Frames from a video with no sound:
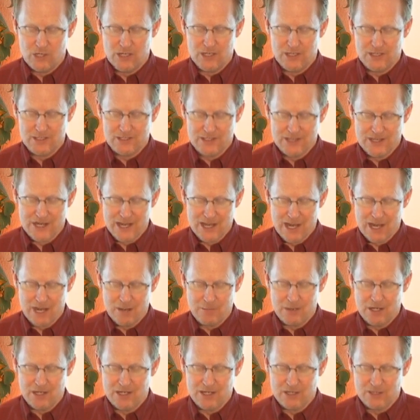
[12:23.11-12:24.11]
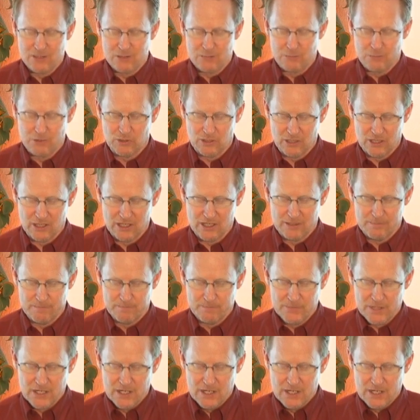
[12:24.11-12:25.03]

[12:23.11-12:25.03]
his name, and his blood.